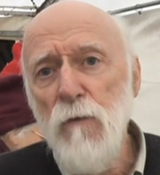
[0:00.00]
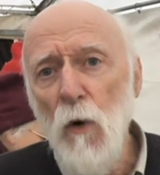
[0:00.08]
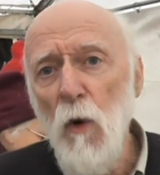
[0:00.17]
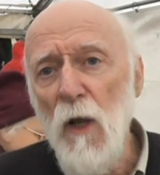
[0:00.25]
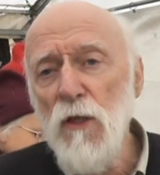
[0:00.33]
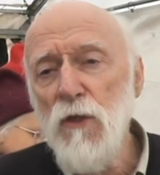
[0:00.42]

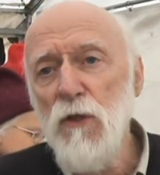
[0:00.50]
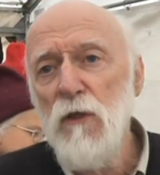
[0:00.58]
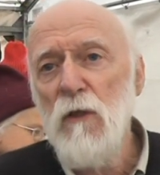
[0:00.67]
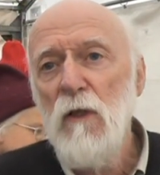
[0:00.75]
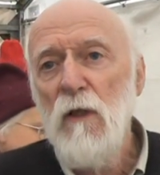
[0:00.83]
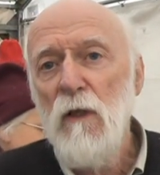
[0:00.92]
foliage
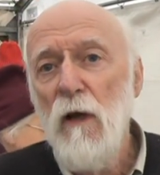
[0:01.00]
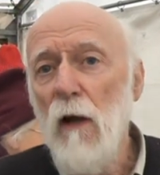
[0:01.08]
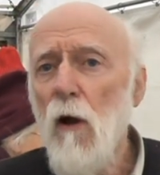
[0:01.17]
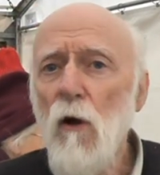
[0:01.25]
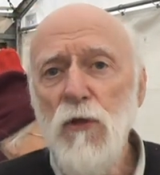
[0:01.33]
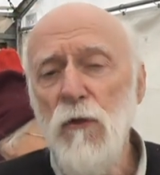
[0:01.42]
and
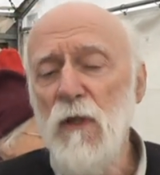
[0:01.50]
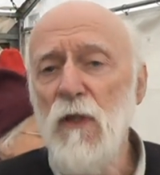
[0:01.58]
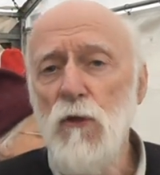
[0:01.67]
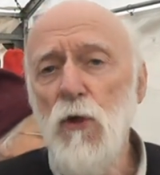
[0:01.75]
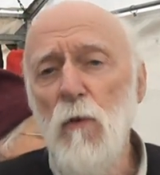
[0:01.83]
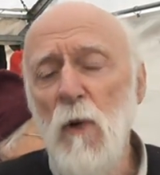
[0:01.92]
also in
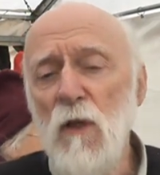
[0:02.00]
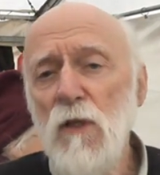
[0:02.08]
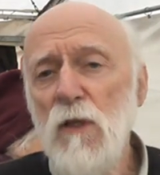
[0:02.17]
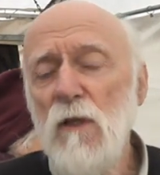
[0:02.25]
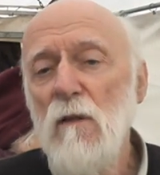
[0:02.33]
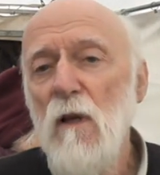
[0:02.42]
the
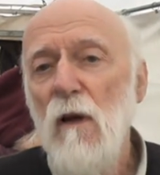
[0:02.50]
tubers,